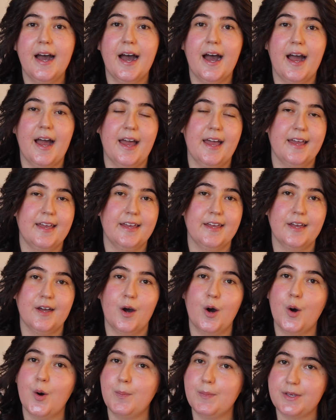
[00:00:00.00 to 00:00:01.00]
I
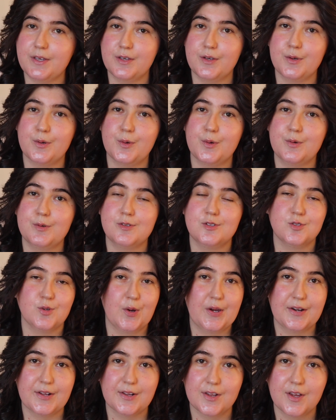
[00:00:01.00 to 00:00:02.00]
hope you
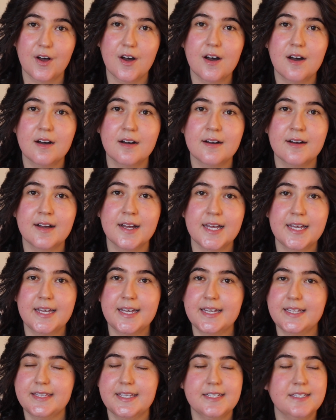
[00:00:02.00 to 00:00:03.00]
join along.
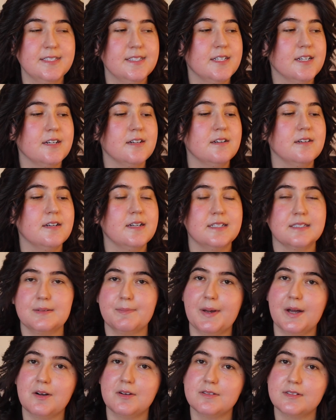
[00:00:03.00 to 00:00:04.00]
This year is
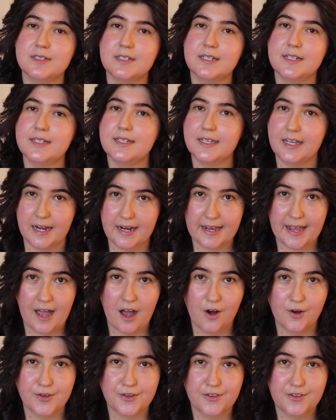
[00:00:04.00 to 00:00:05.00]
about getting
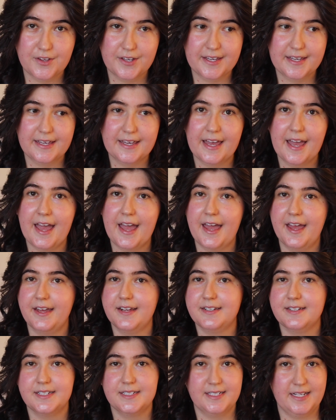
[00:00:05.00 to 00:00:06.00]
healthy
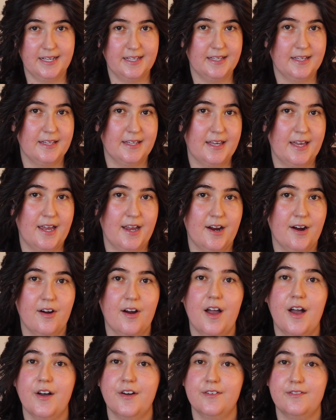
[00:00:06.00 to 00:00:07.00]
and taking
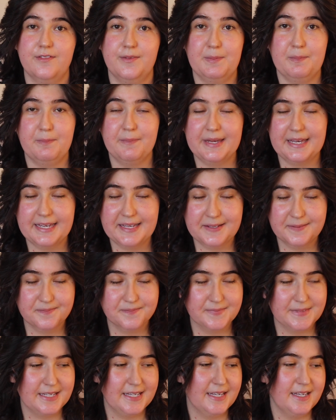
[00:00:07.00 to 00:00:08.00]
care of me.
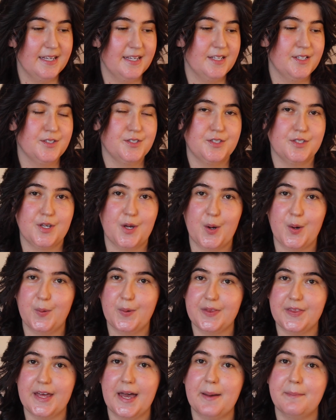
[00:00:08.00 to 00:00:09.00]
So
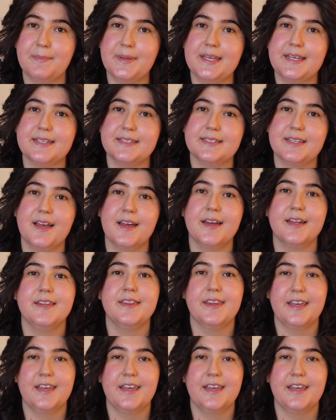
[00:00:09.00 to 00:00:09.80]
with that being said,